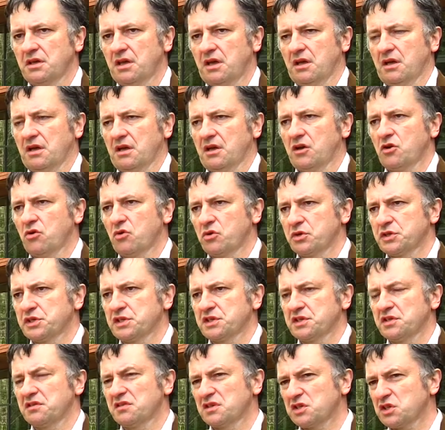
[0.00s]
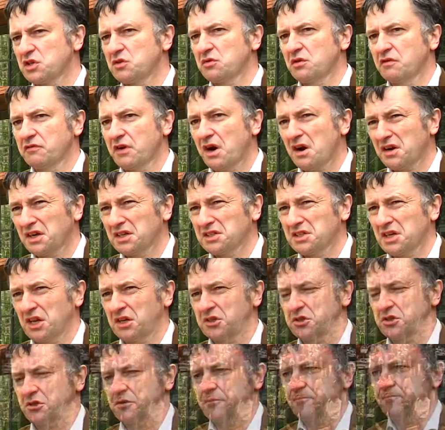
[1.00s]
uh, courses in the School of
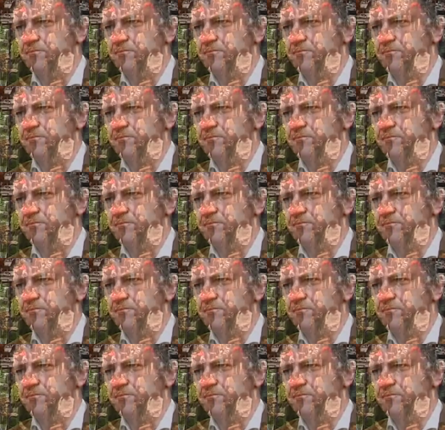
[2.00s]
Architecture,